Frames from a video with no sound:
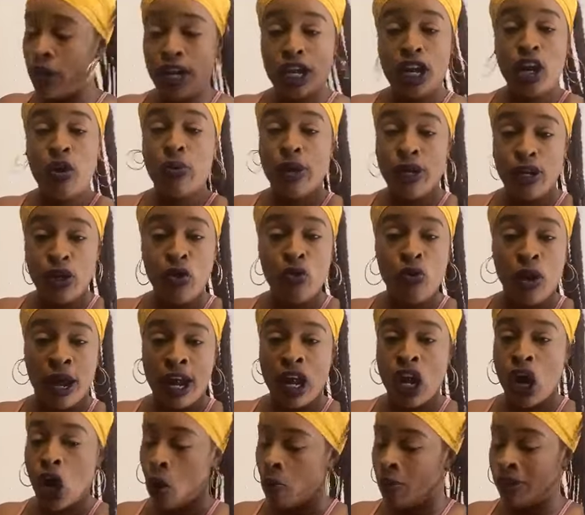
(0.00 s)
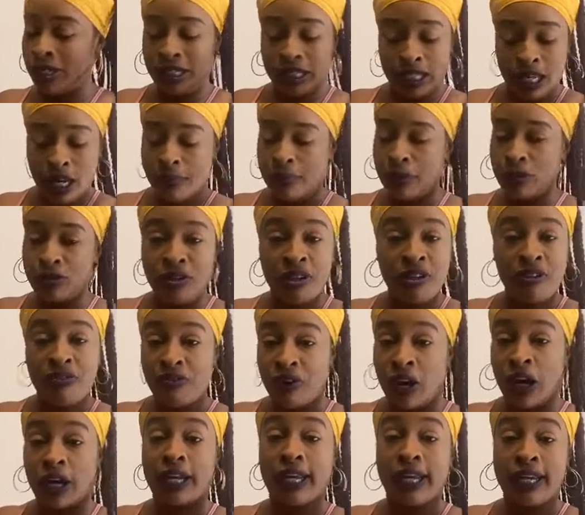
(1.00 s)
Wendy, when you running on with Cindy
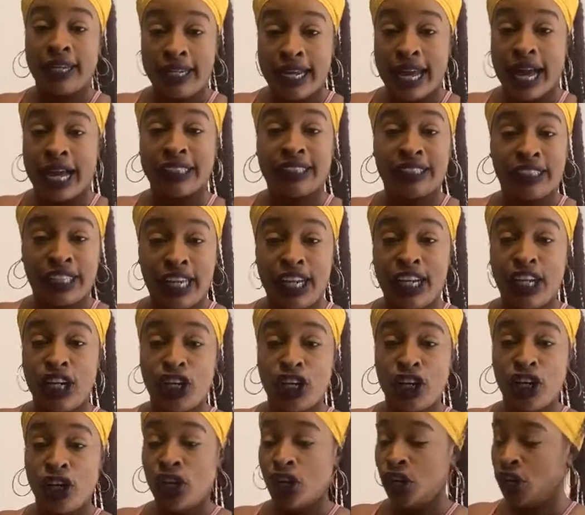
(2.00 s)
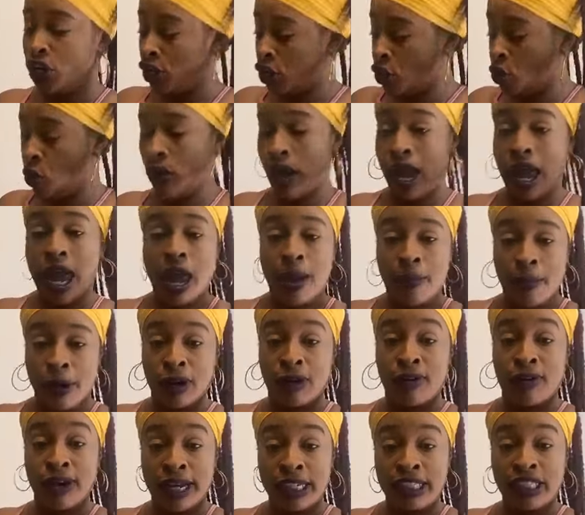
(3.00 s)
Patrice fucking Dachshund, you
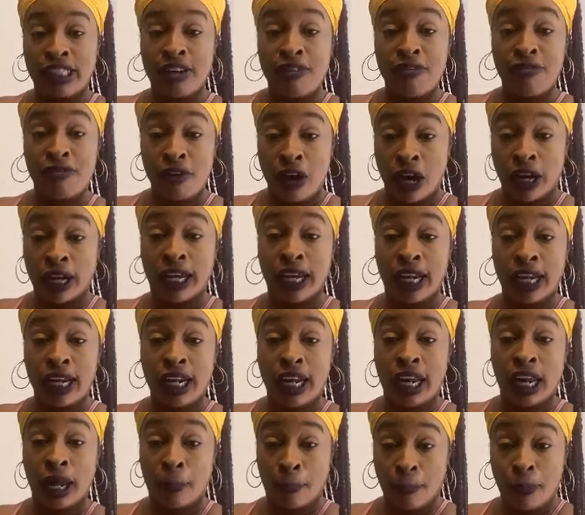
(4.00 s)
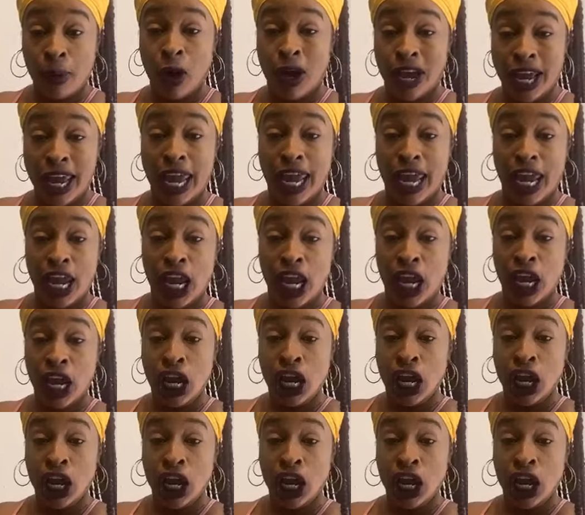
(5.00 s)
immigration fucking employee.